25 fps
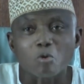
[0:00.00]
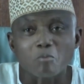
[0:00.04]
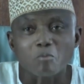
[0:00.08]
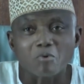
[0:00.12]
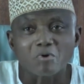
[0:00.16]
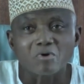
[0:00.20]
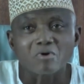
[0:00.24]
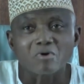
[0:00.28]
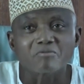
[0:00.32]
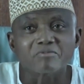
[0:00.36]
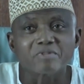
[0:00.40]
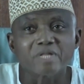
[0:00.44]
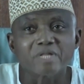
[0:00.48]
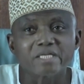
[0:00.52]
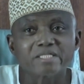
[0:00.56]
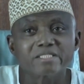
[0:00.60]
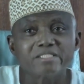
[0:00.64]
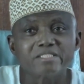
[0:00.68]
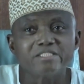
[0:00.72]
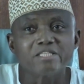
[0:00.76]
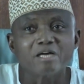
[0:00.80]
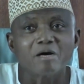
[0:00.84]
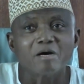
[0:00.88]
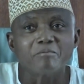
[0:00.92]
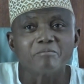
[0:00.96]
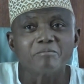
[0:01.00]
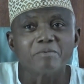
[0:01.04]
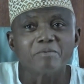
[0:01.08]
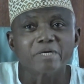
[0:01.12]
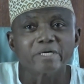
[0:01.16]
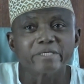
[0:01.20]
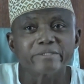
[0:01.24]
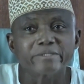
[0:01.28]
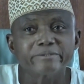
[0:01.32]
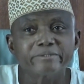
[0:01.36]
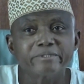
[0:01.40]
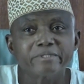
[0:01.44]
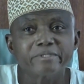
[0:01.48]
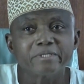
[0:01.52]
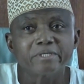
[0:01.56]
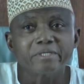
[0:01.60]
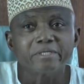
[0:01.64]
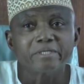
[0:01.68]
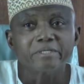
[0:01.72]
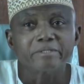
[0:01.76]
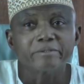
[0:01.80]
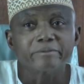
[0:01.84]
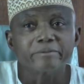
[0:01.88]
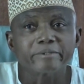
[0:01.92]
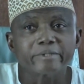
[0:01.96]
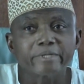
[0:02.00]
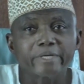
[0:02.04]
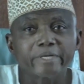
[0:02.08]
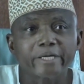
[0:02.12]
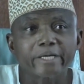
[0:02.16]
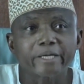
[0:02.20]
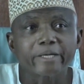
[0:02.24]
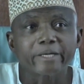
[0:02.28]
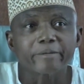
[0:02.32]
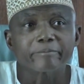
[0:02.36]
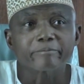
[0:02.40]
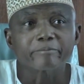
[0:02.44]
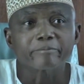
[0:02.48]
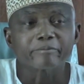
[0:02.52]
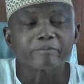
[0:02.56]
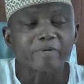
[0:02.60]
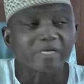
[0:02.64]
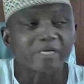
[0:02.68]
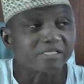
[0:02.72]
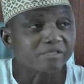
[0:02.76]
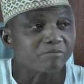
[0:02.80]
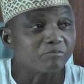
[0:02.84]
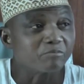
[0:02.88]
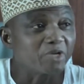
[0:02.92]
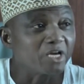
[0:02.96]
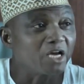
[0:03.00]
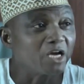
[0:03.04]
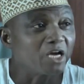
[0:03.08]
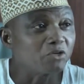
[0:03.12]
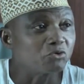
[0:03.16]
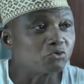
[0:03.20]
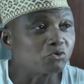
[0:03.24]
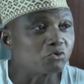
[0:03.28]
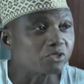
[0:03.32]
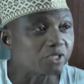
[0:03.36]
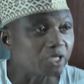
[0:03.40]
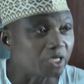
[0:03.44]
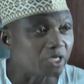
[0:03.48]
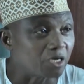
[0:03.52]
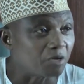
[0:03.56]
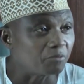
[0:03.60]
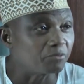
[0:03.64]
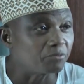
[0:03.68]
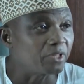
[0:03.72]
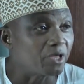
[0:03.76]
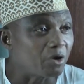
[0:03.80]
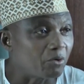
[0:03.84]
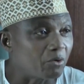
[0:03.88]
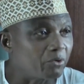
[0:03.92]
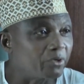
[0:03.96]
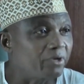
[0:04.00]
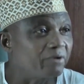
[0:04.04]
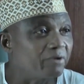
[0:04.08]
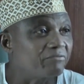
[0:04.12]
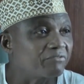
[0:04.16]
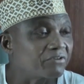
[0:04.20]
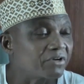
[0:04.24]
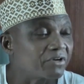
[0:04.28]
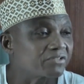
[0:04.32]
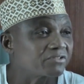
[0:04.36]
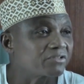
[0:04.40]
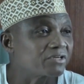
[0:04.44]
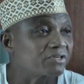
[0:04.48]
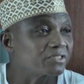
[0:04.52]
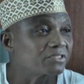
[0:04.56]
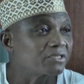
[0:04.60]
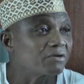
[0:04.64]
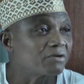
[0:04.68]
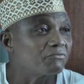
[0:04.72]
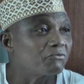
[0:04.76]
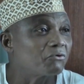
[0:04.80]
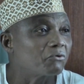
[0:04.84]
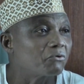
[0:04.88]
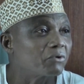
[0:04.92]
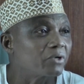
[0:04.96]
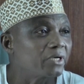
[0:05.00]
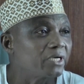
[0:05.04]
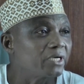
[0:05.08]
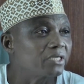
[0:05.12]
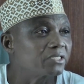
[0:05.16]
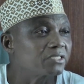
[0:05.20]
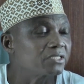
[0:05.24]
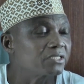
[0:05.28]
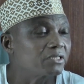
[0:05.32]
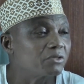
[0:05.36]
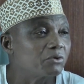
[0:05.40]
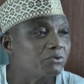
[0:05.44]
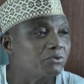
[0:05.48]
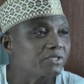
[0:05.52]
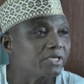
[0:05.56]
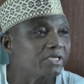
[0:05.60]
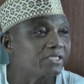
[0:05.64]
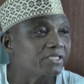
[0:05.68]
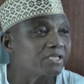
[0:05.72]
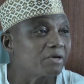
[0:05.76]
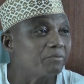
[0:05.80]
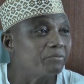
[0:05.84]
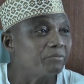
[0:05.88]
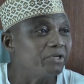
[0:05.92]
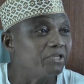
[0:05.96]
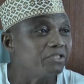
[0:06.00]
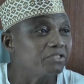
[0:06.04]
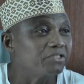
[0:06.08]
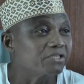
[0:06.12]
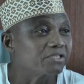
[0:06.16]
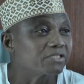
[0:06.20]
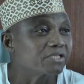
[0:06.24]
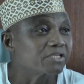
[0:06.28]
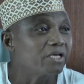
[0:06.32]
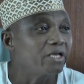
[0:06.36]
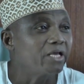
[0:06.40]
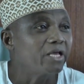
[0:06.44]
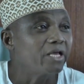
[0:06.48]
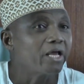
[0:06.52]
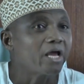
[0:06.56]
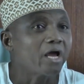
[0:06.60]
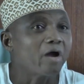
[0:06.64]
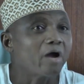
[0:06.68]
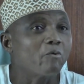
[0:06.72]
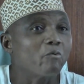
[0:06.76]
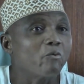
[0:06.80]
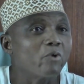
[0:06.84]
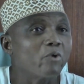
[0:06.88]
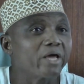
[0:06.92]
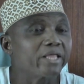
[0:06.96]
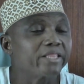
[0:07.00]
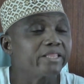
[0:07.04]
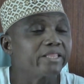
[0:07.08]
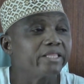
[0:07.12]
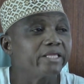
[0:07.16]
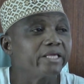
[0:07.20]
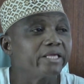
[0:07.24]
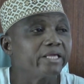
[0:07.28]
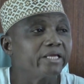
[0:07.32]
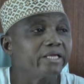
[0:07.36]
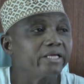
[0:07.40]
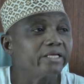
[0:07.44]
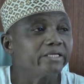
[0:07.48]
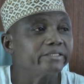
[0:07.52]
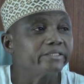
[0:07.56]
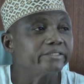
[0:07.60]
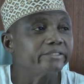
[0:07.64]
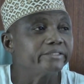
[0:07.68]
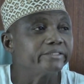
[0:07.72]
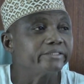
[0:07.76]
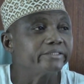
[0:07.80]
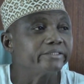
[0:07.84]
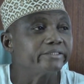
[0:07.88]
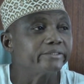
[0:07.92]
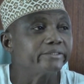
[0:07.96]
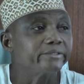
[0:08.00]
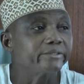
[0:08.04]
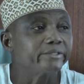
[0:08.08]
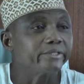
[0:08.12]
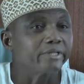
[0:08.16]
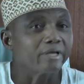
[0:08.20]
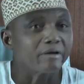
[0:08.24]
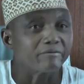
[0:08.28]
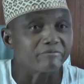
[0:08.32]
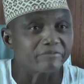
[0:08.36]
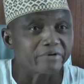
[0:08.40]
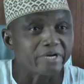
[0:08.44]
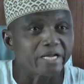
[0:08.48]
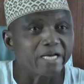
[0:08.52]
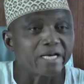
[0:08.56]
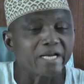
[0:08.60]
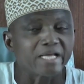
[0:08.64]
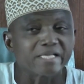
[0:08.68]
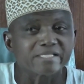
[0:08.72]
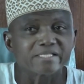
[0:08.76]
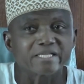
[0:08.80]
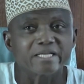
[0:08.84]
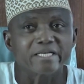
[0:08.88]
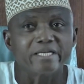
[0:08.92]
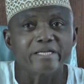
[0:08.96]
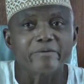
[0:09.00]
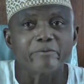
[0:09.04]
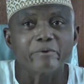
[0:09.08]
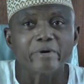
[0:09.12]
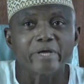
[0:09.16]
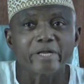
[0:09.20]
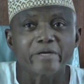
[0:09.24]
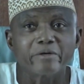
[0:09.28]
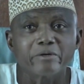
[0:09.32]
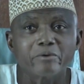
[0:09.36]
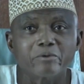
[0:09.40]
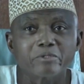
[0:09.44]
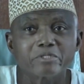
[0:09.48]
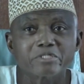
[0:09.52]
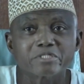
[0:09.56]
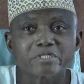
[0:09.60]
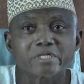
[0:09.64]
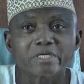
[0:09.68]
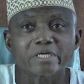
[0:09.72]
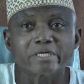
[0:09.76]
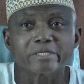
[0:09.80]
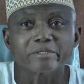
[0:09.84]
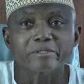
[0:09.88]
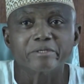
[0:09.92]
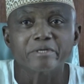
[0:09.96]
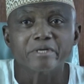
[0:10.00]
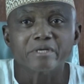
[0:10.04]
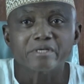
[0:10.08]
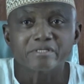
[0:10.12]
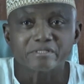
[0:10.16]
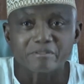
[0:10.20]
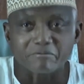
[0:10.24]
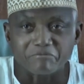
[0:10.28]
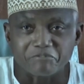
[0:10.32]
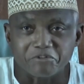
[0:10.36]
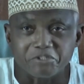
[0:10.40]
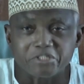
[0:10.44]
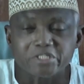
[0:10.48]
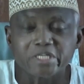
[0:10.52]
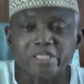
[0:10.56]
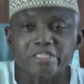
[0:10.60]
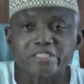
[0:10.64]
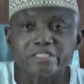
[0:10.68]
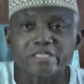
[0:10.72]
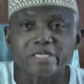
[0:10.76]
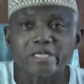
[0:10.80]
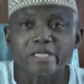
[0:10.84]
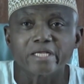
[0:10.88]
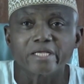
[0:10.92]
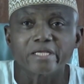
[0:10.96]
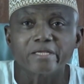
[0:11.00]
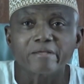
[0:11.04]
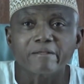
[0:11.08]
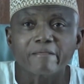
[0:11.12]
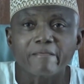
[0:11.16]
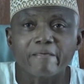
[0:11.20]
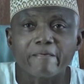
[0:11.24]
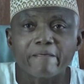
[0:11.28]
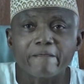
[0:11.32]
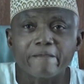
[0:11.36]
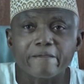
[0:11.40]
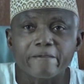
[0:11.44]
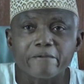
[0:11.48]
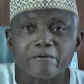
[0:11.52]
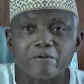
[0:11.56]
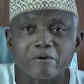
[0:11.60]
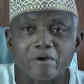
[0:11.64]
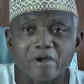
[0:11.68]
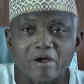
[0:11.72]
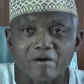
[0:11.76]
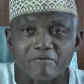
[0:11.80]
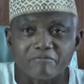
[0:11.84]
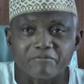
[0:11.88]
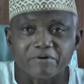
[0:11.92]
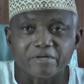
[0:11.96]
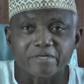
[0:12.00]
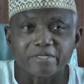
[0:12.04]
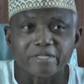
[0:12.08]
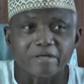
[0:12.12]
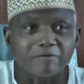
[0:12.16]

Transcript: as, quote, ignorance of today's politics, end of quote. Now, Shehu explained that Nigerians voted for change in two thousand fifteen and a leader that ensures good governance,